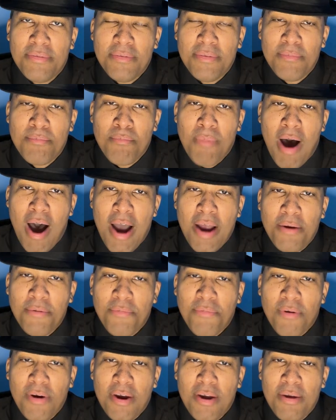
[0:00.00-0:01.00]
mind
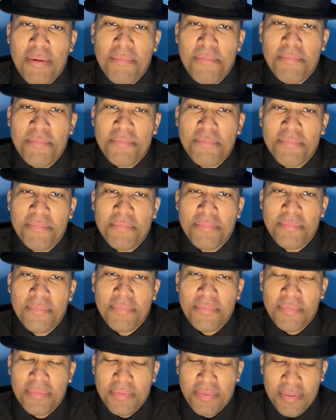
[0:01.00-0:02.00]
frame?
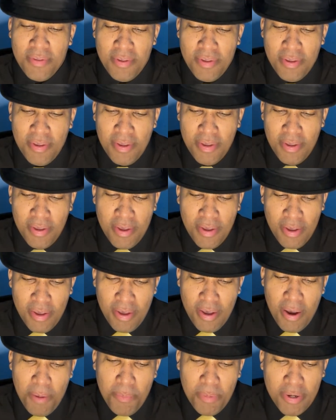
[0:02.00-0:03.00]

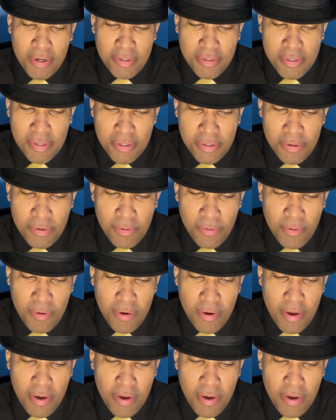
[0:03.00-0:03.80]
I'm gonna continue.